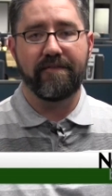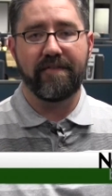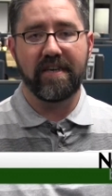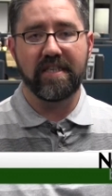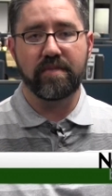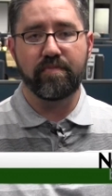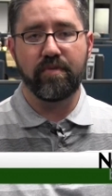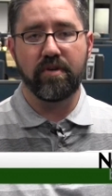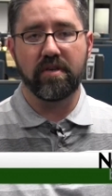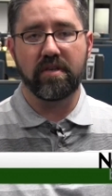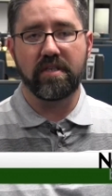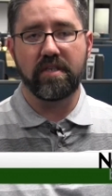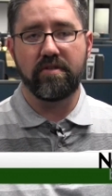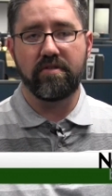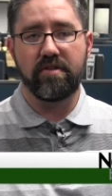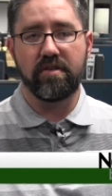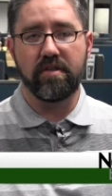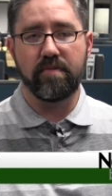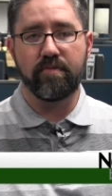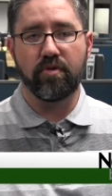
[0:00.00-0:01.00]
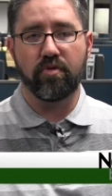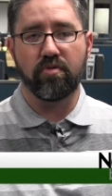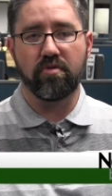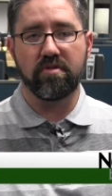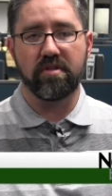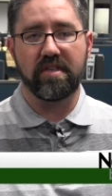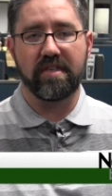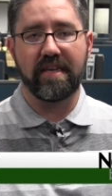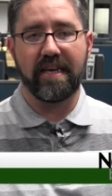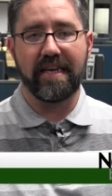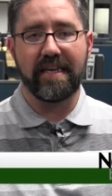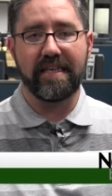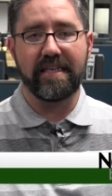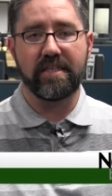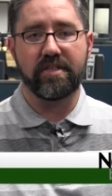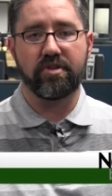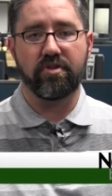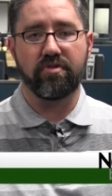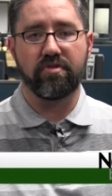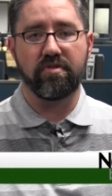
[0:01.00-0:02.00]
Facebook, YouTube, or the Daily
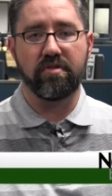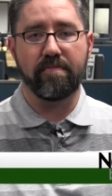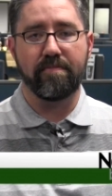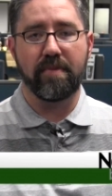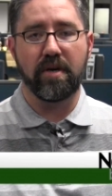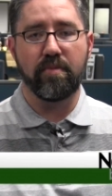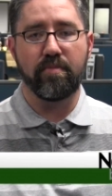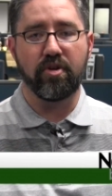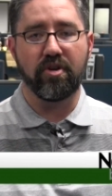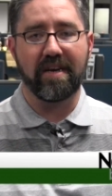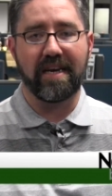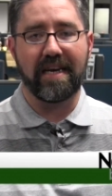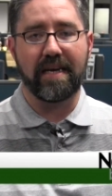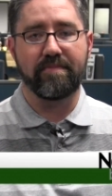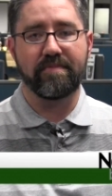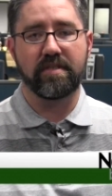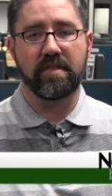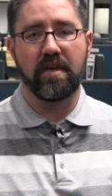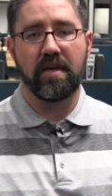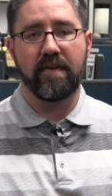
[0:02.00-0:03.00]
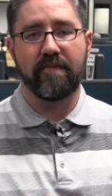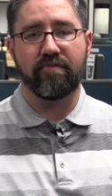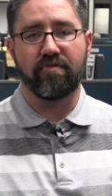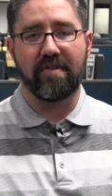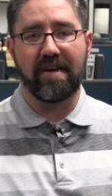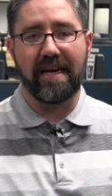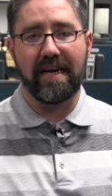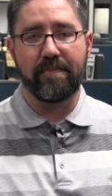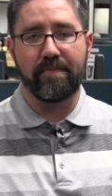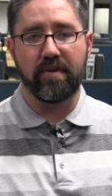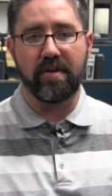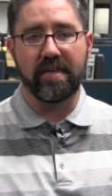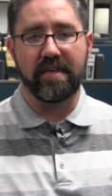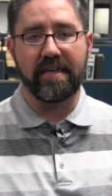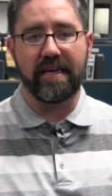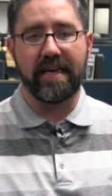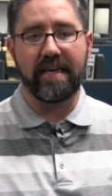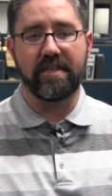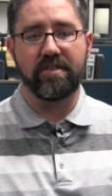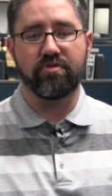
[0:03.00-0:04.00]
Journal mobile apps for Apple
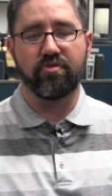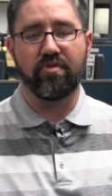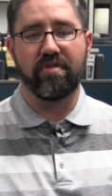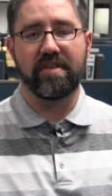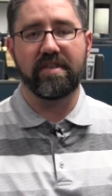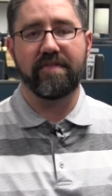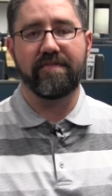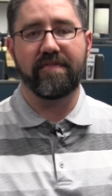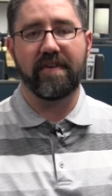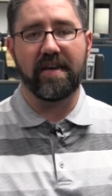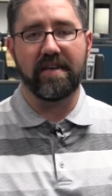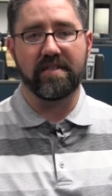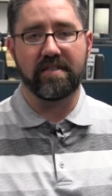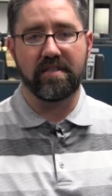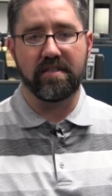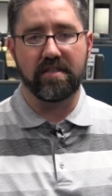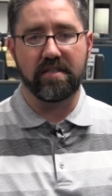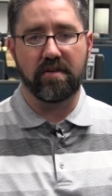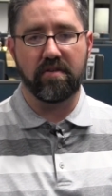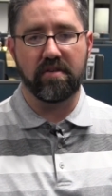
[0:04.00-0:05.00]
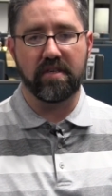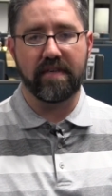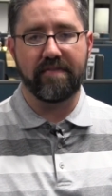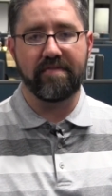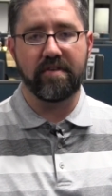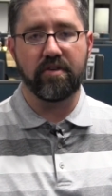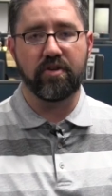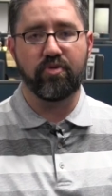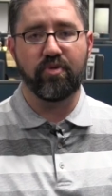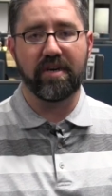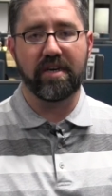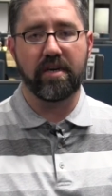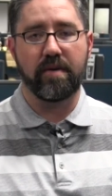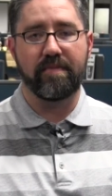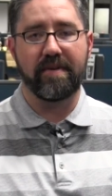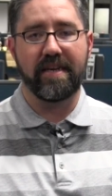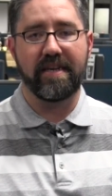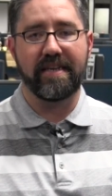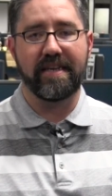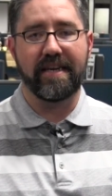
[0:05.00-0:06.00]
and Android devices. Going to give you a quick
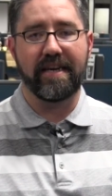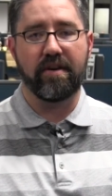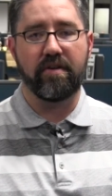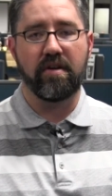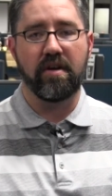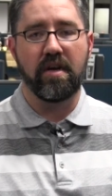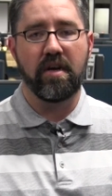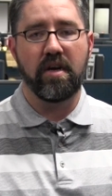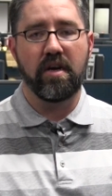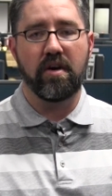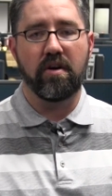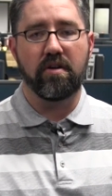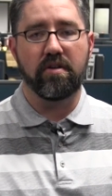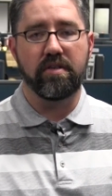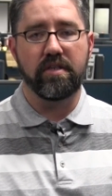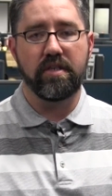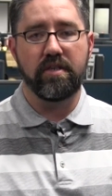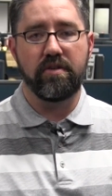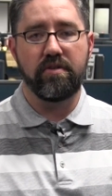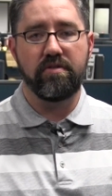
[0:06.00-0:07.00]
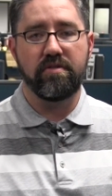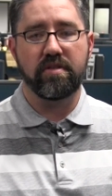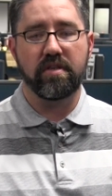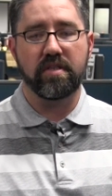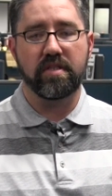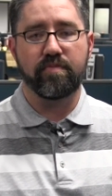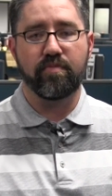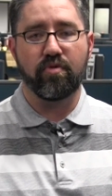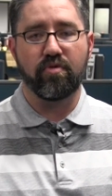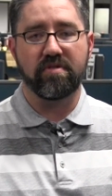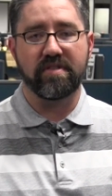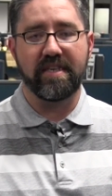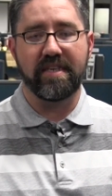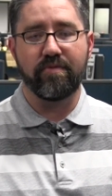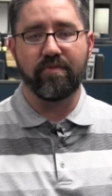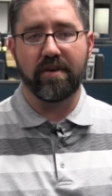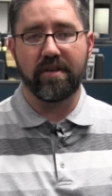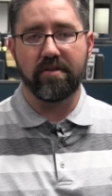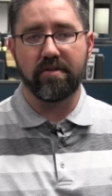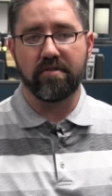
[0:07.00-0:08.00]
update now on news, sports,
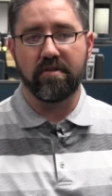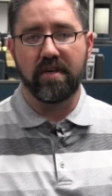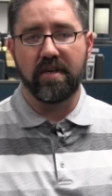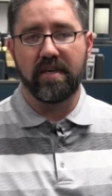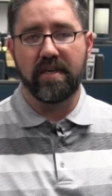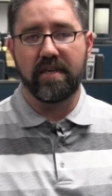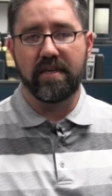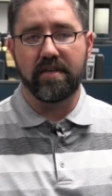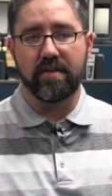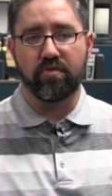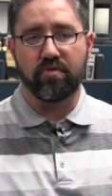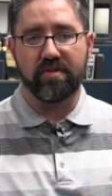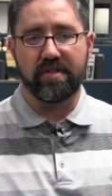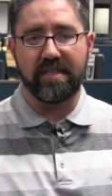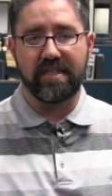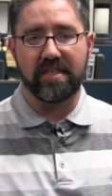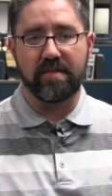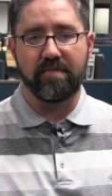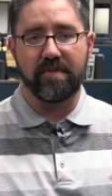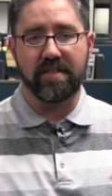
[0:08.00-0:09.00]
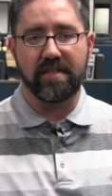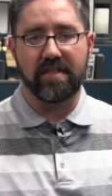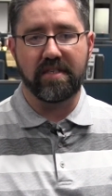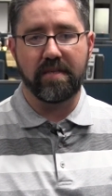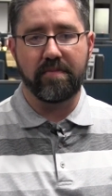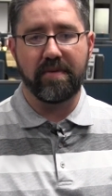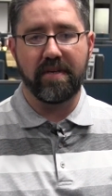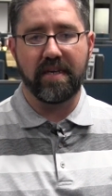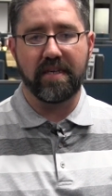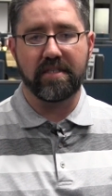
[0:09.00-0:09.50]
and weather in northeast Mississippi.